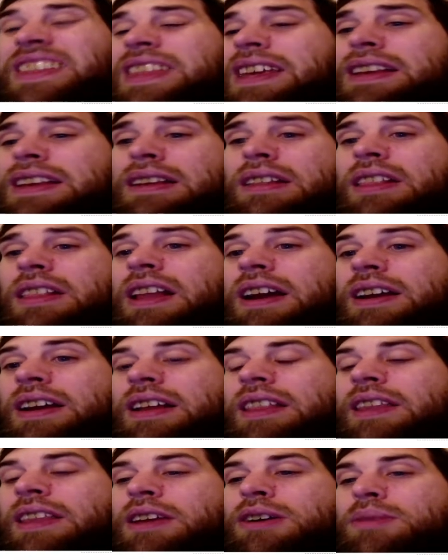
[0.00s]
I think
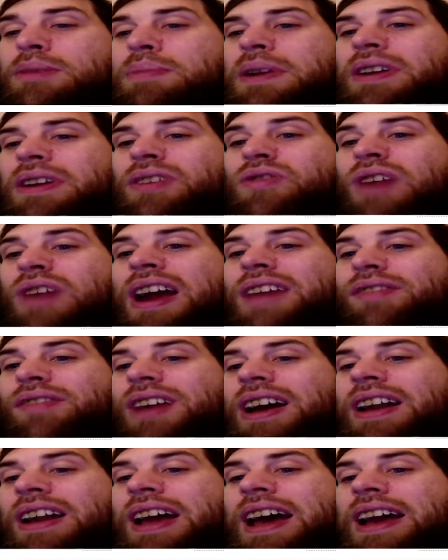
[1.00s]
like a little bit of
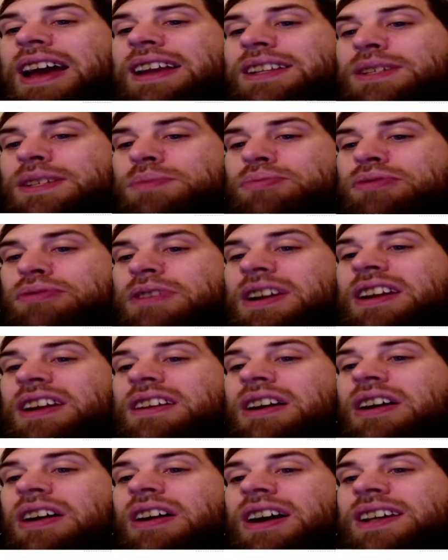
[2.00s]
graveyard hate's
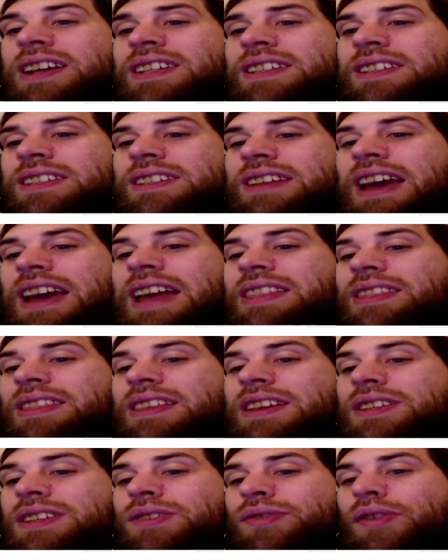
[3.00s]
pretty nice.
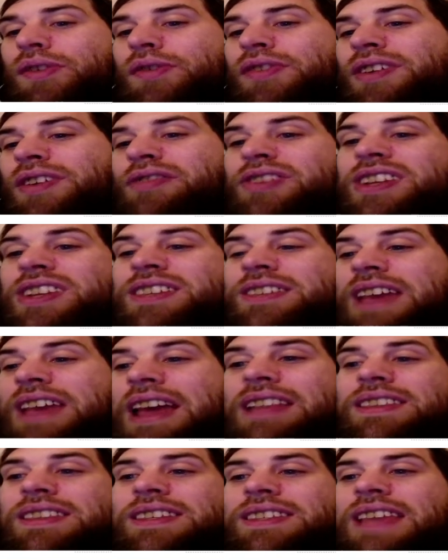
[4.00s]
And this for 50
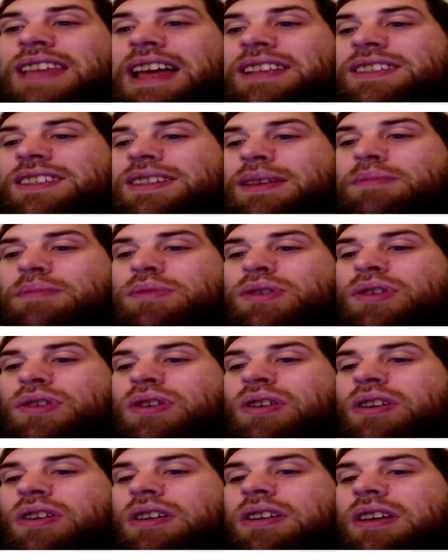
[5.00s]
cents, that seems
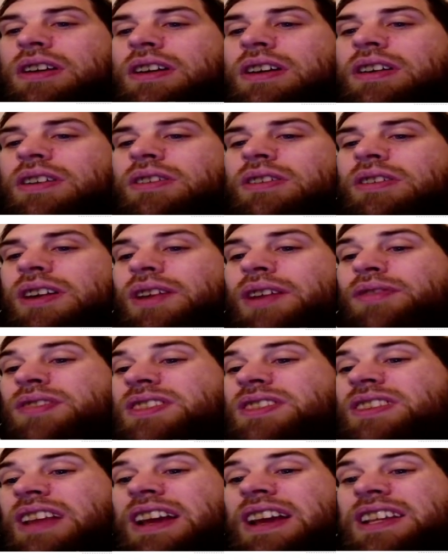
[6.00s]
good. Or
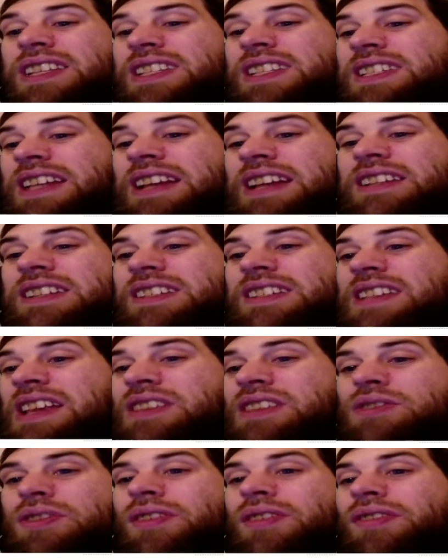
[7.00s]
even like 60
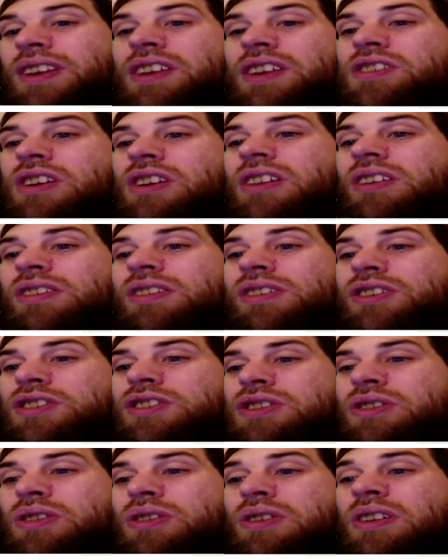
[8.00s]
cents or even $1 or
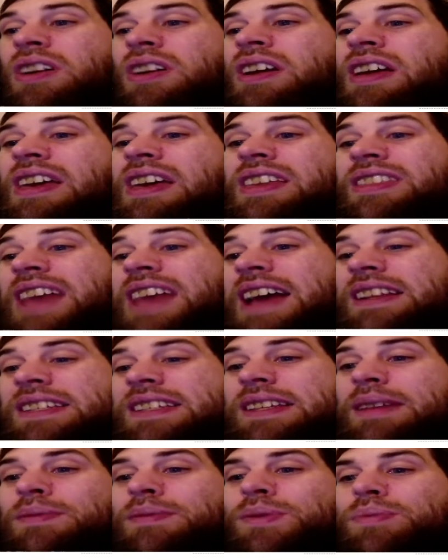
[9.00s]
$2. That
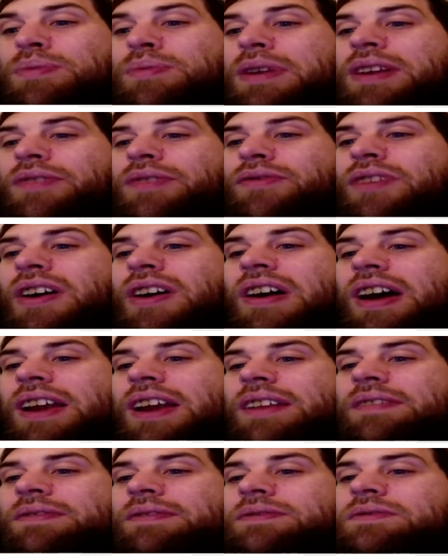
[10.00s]
seems pretty
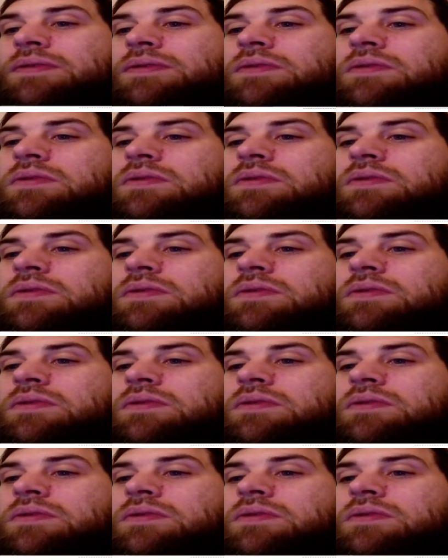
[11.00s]
fine.